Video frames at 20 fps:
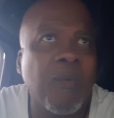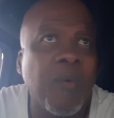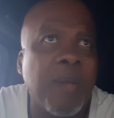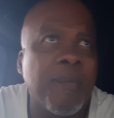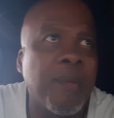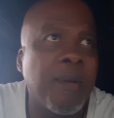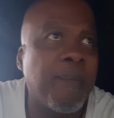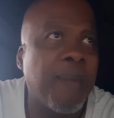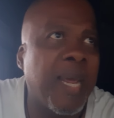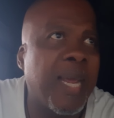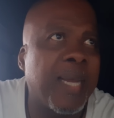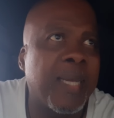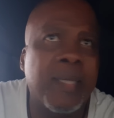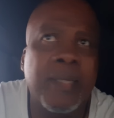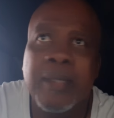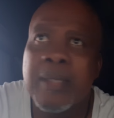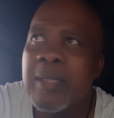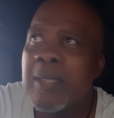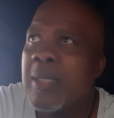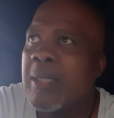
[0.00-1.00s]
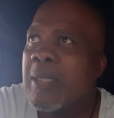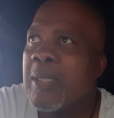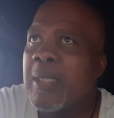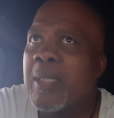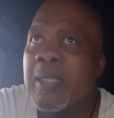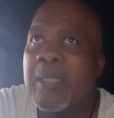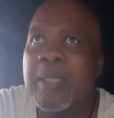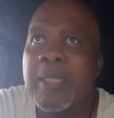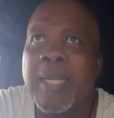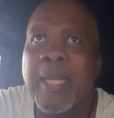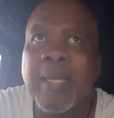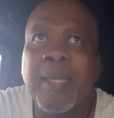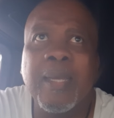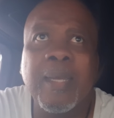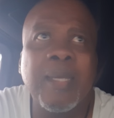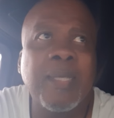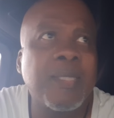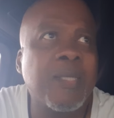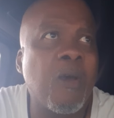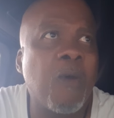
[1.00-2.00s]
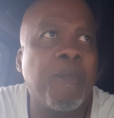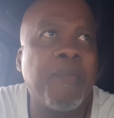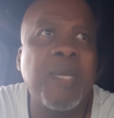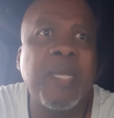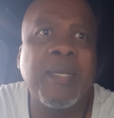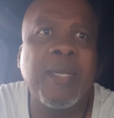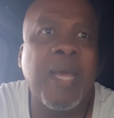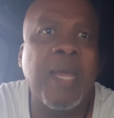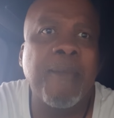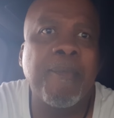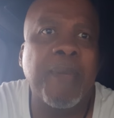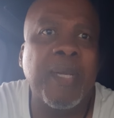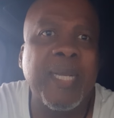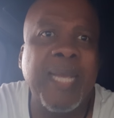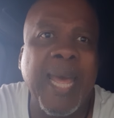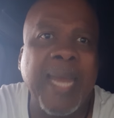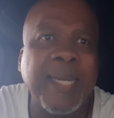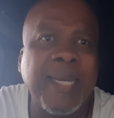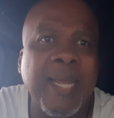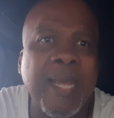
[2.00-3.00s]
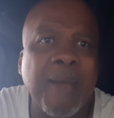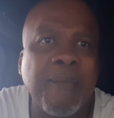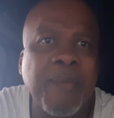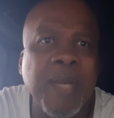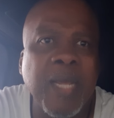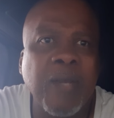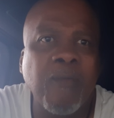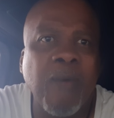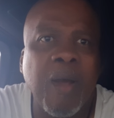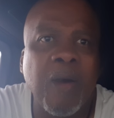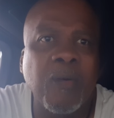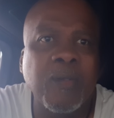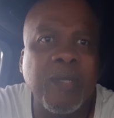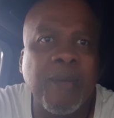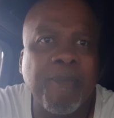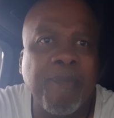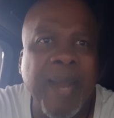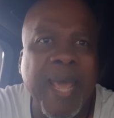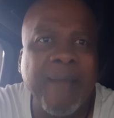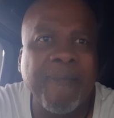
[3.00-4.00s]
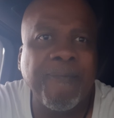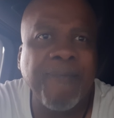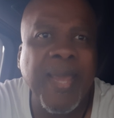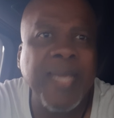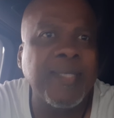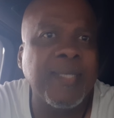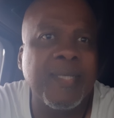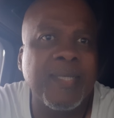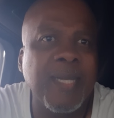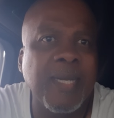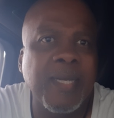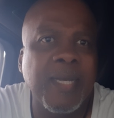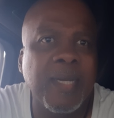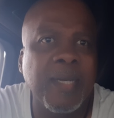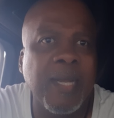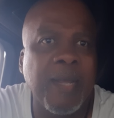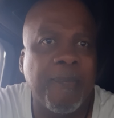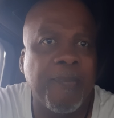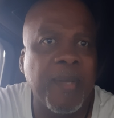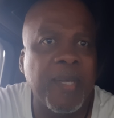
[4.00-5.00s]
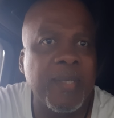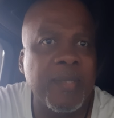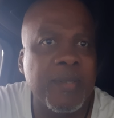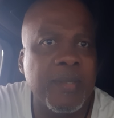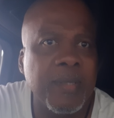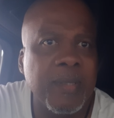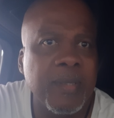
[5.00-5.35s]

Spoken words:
women, man, there's gonna be nothing but goddamn Negroes and black faces in the Olympics.